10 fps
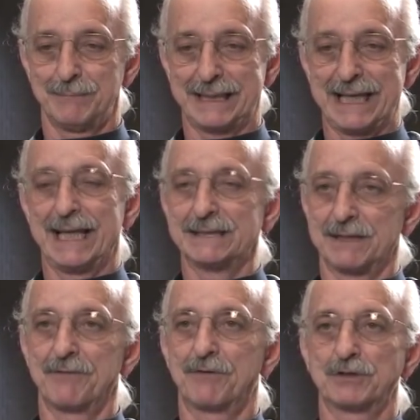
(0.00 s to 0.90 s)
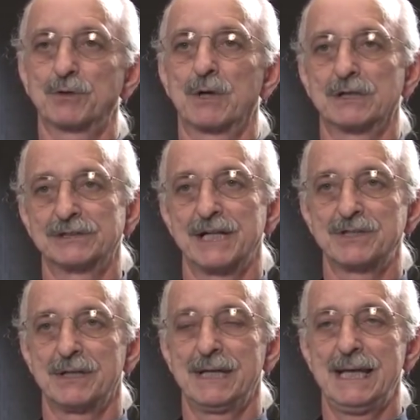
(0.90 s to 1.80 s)
beginnings of the first
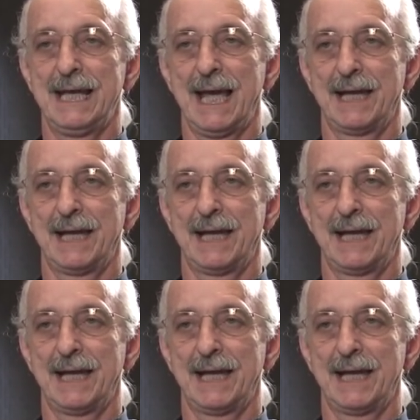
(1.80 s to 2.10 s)
organization that he